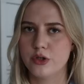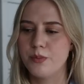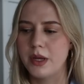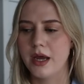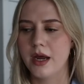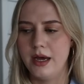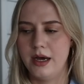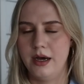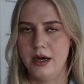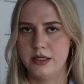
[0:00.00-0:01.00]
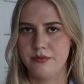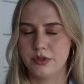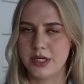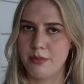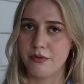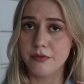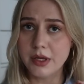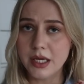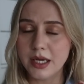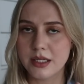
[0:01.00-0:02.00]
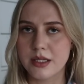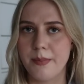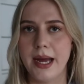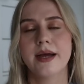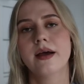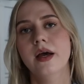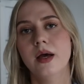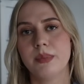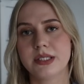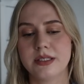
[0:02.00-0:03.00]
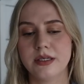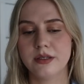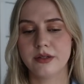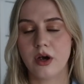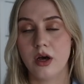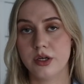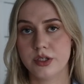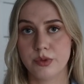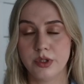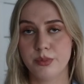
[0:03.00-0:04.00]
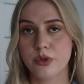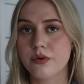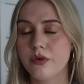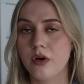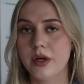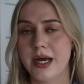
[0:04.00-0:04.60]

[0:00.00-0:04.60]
to be a different type of V in the back, but still the color is really beautiful.